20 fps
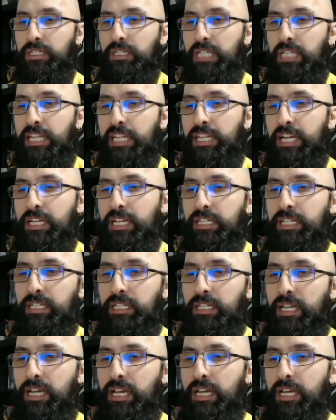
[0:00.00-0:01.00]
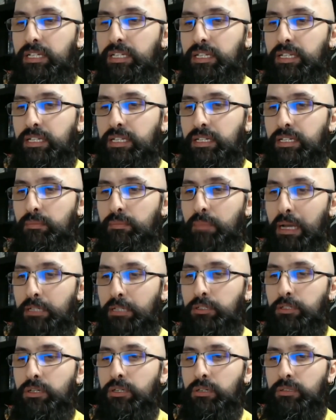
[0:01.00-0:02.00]
Tenya and
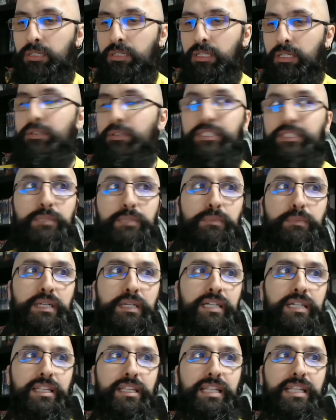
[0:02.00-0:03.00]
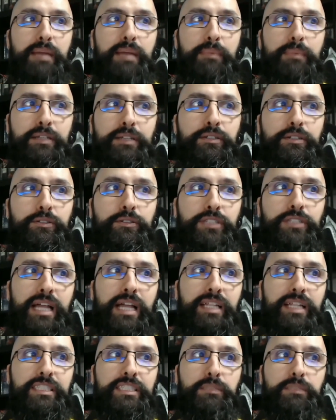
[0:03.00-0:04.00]
Bakugo, which is because of that, Bakugo
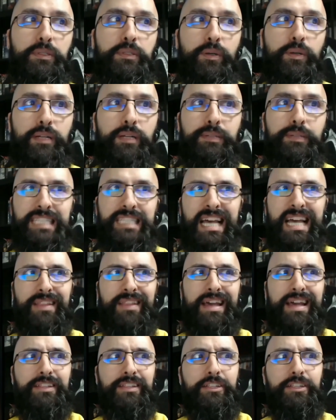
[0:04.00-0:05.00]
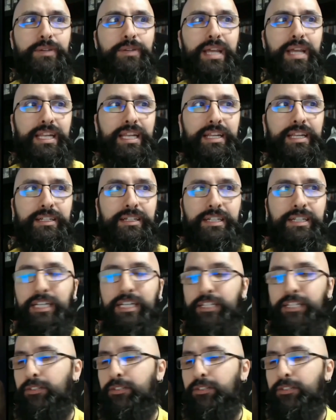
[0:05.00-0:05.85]
challenges Midoriya, because how the hell did you get in here?